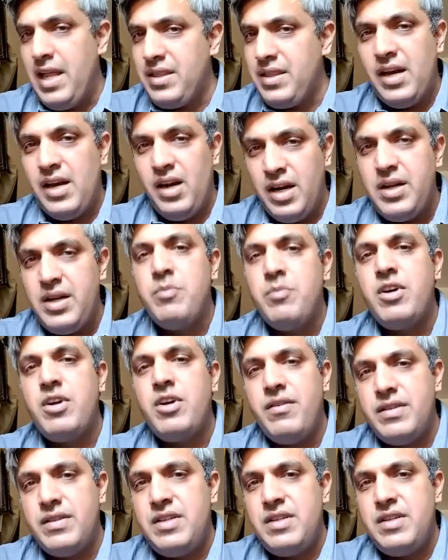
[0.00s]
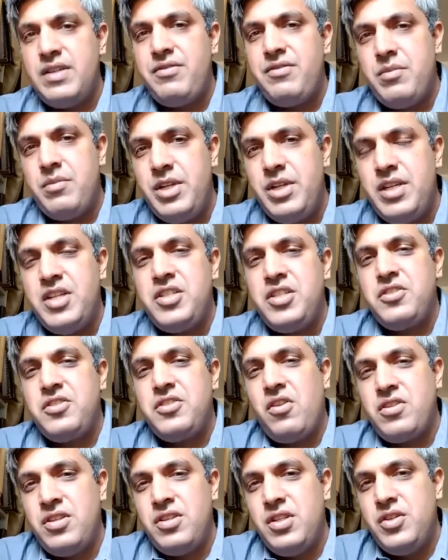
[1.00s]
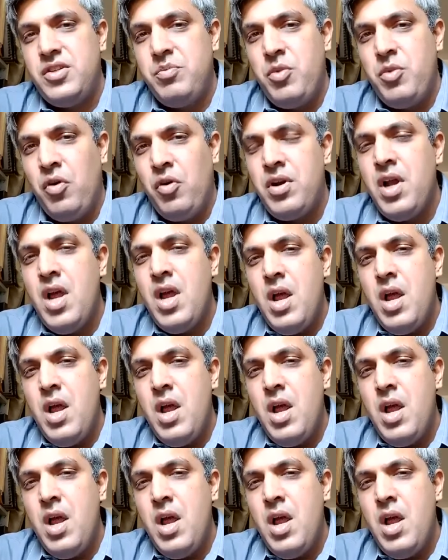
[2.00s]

And there are a number of other recommendations also in the report.